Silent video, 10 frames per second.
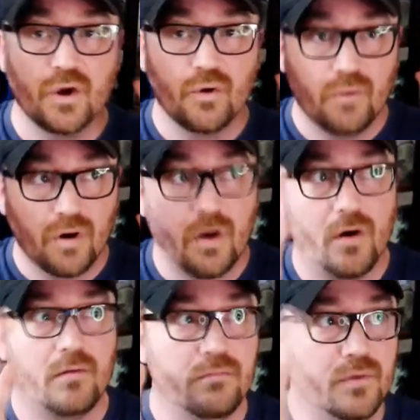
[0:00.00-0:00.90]
we're
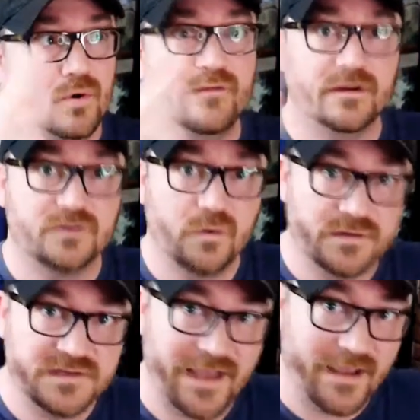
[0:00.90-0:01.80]
all moving
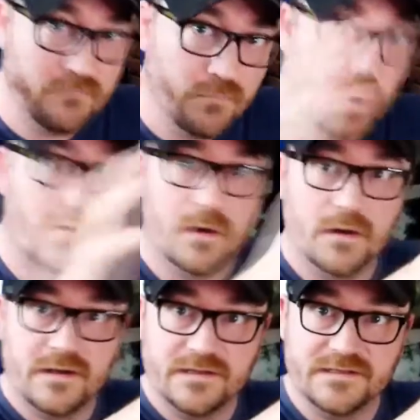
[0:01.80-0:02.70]
towards a more
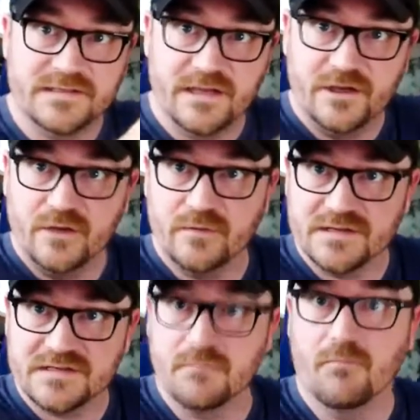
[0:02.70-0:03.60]

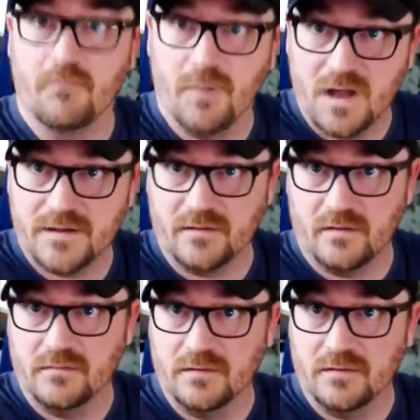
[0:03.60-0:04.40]
continuous model